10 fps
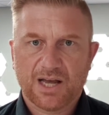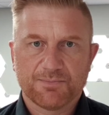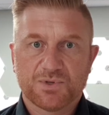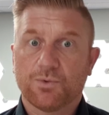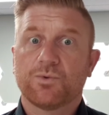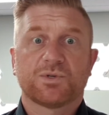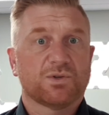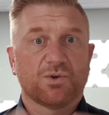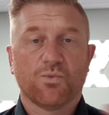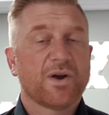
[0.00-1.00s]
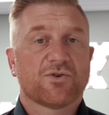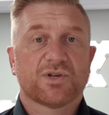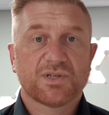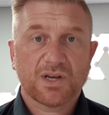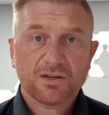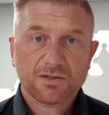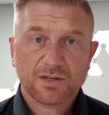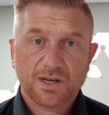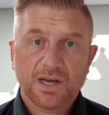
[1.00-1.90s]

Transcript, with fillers: um, do all sorts of wondrous things.